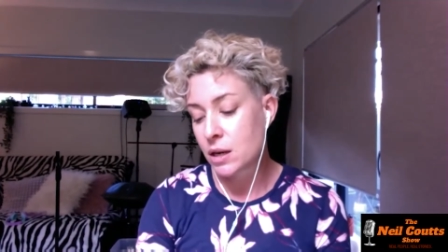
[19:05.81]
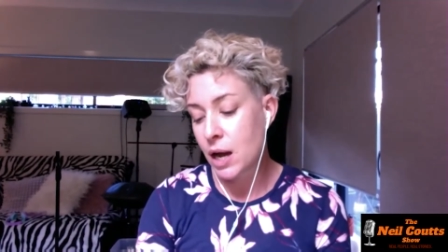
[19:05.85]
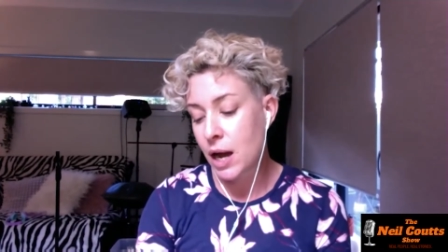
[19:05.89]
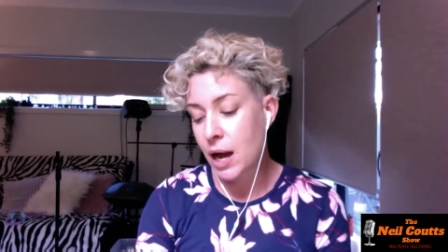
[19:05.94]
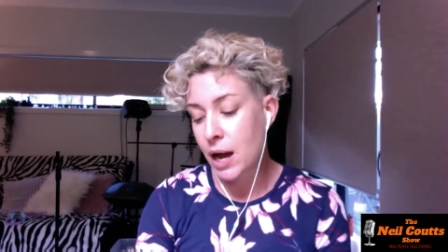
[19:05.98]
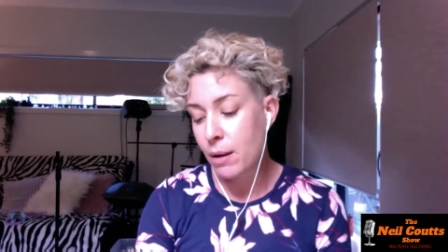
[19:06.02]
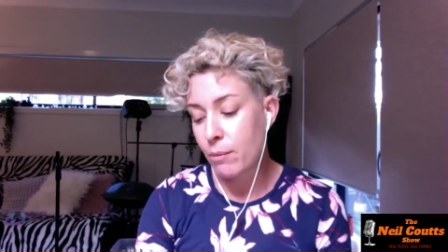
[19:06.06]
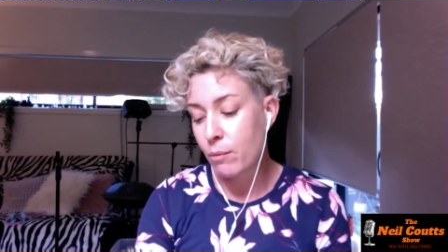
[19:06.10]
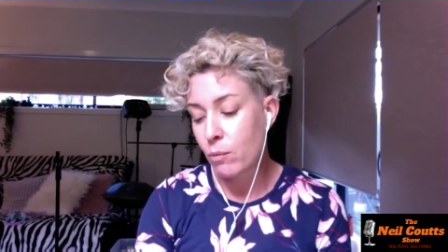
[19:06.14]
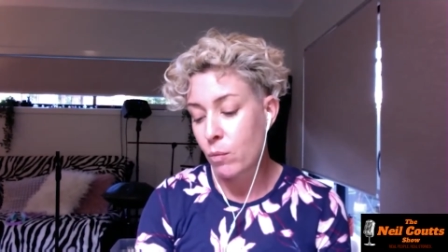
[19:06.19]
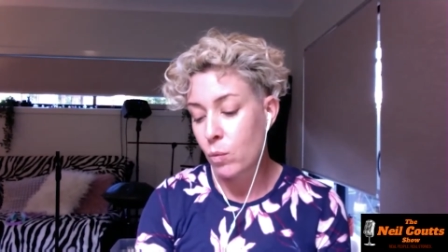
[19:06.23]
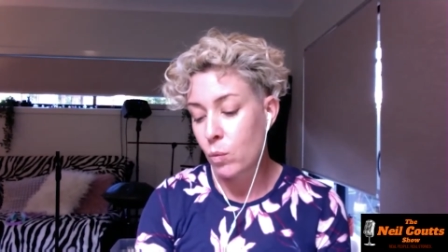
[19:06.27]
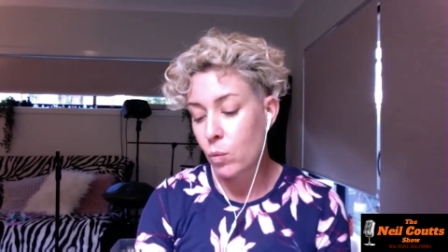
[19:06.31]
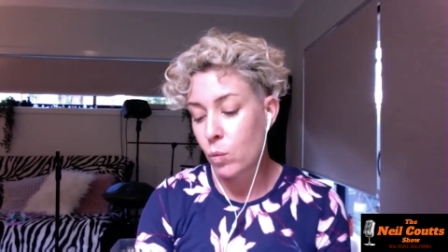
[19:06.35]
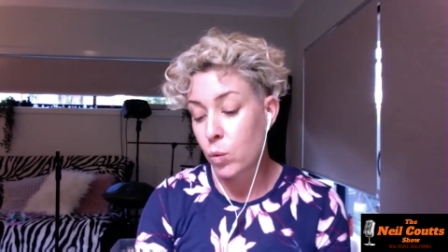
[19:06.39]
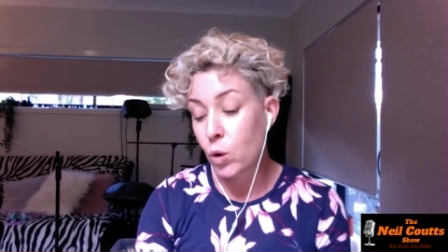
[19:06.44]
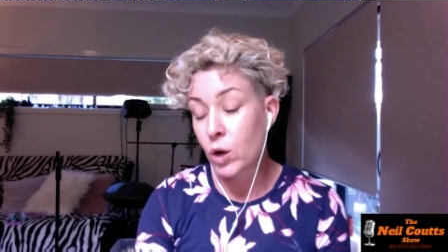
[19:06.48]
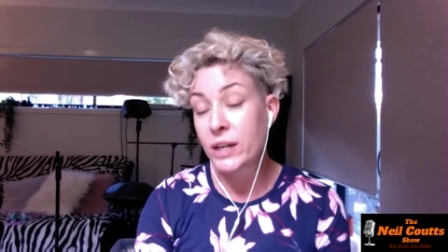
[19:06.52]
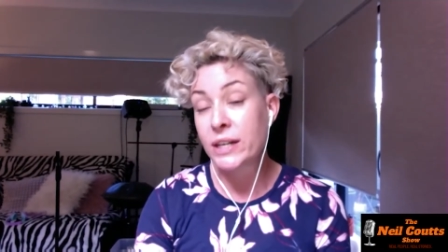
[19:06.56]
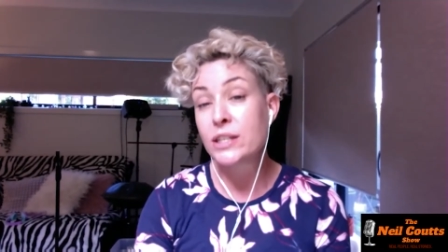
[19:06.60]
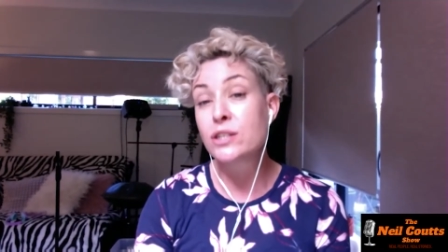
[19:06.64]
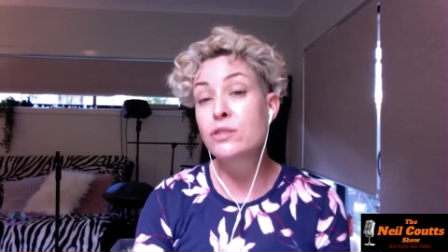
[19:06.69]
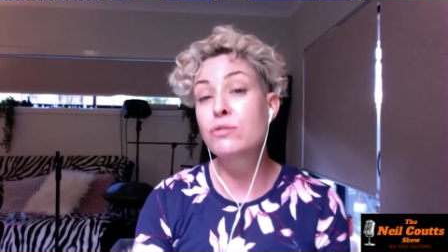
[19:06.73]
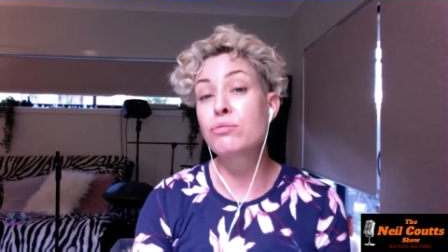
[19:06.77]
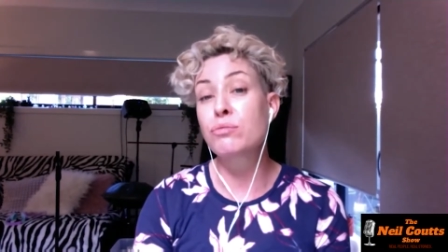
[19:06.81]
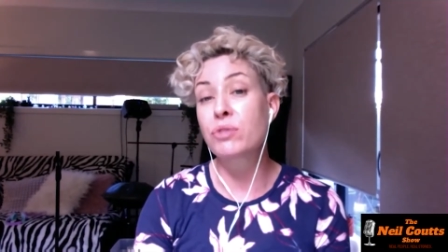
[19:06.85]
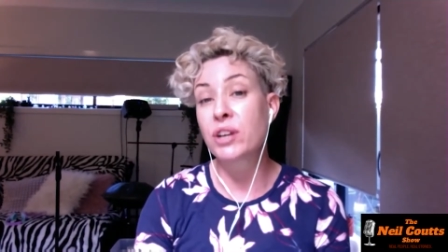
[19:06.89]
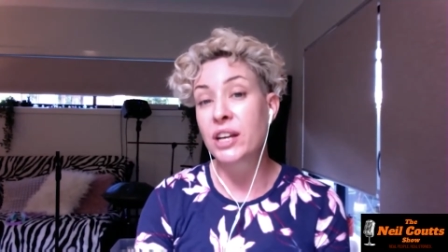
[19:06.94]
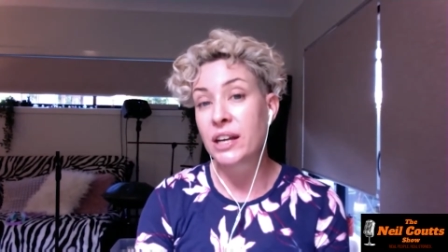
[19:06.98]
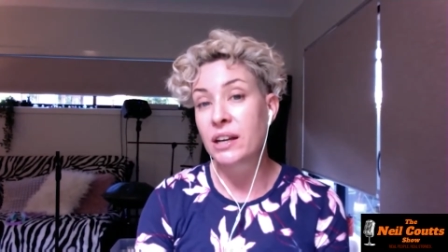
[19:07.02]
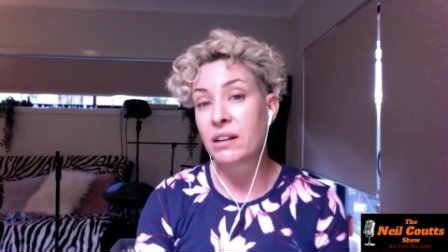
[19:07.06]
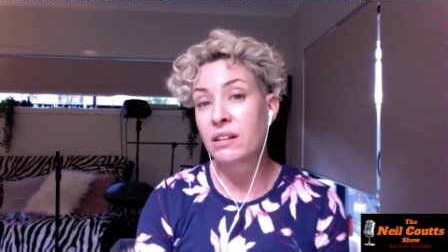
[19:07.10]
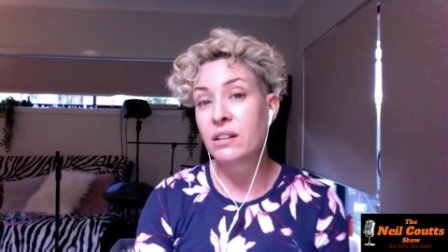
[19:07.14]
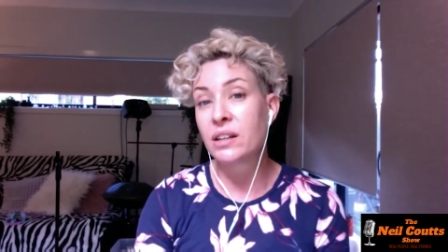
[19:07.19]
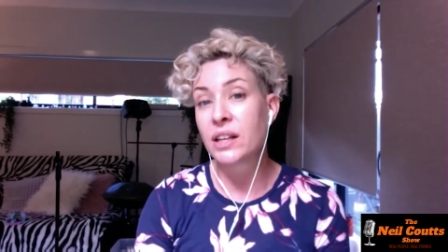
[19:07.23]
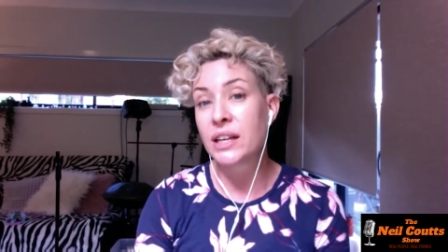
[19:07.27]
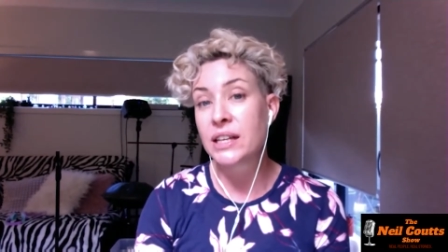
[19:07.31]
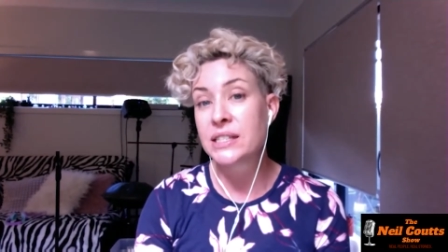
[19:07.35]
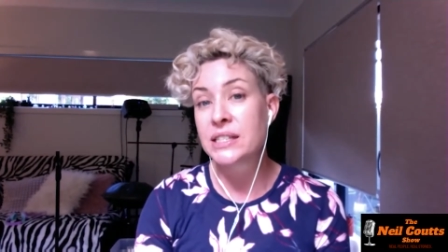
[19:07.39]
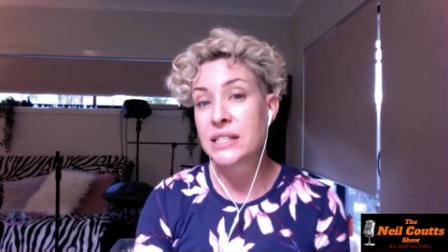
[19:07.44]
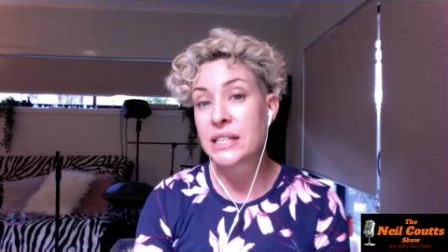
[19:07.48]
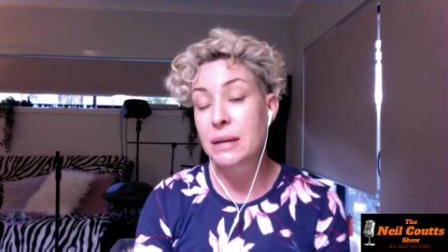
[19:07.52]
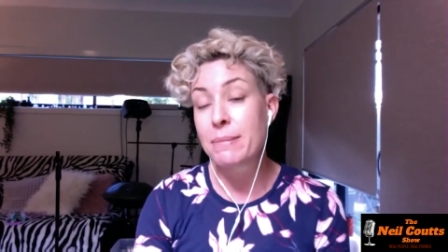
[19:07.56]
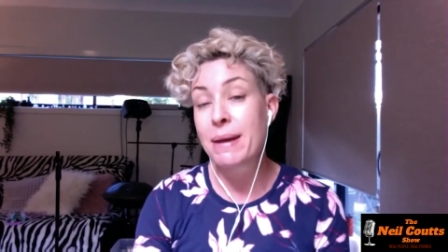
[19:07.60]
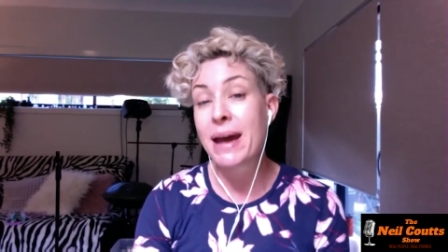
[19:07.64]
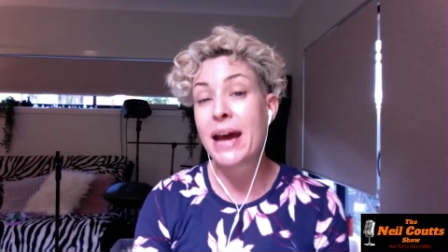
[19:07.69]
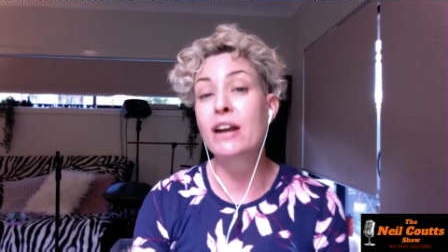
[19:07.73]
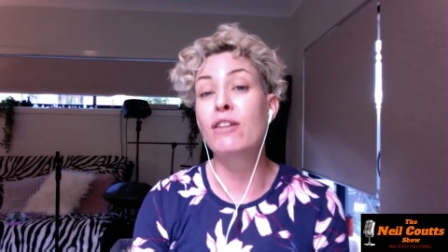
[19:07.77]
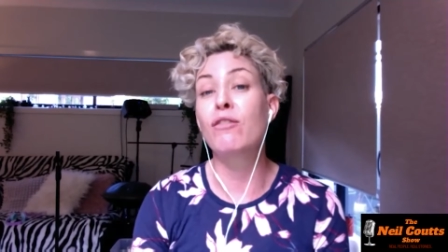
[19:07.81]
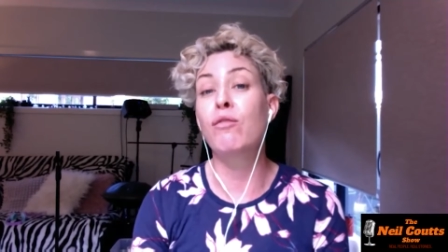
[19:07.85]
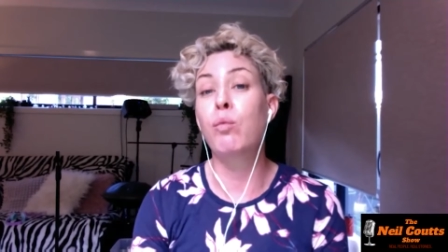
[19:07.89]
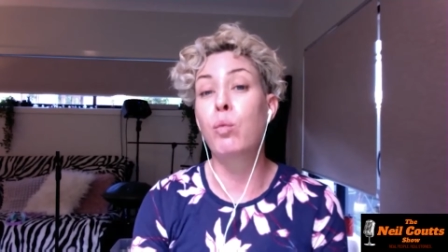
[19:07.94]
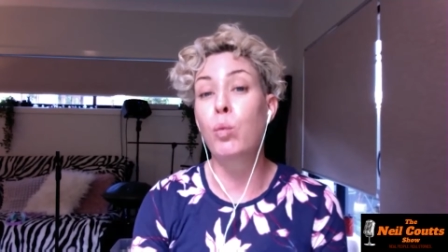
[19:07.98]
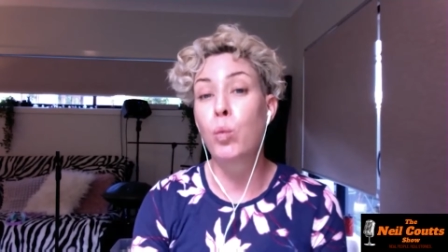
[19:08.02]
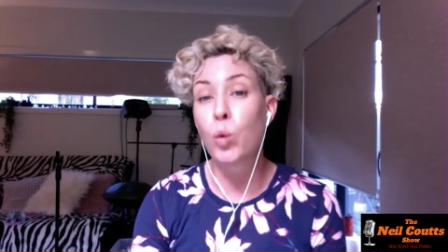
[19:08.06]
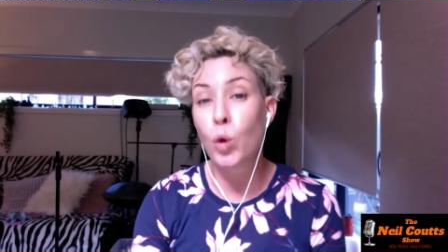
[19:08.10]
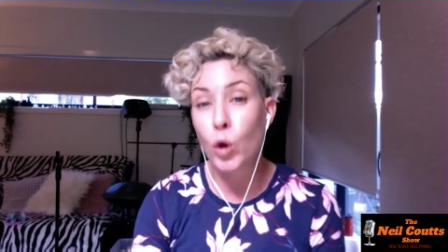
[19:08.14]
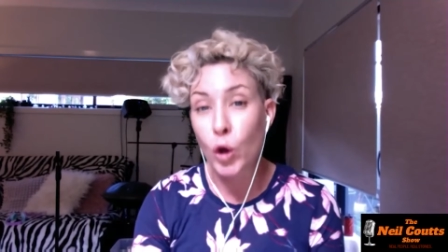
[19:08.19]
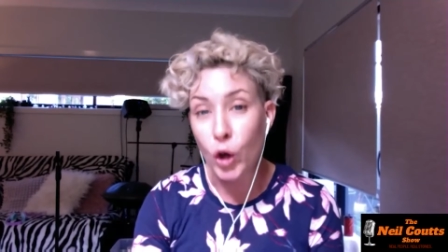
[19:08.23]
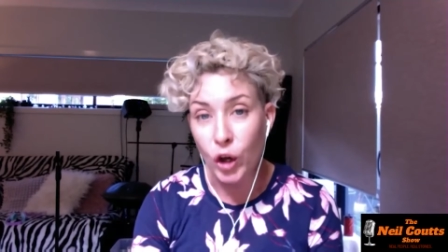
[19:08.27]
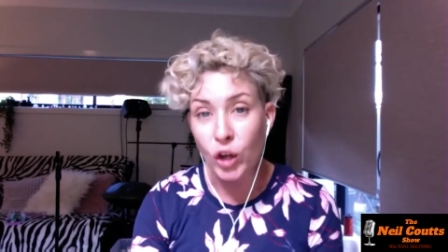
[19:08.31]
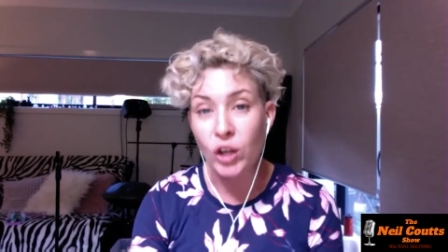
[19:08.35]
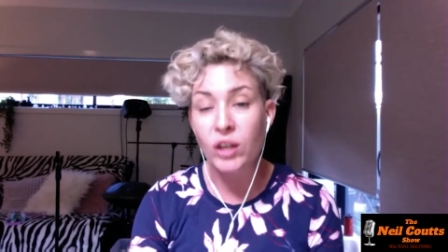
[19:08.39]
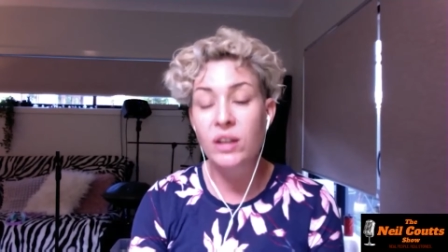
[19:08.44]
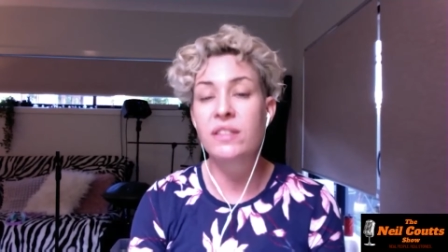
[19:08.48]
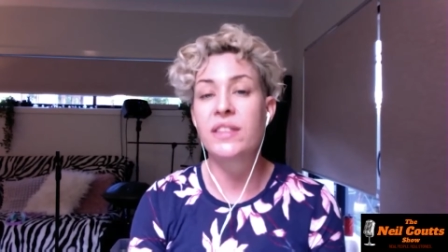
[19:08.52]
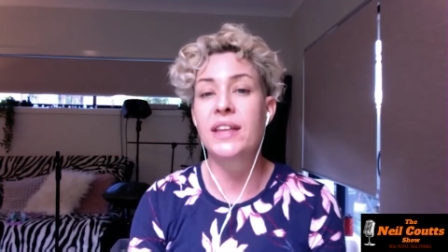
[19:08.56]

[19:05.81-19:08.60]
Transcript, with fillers: mm. um, what is real is the amount of work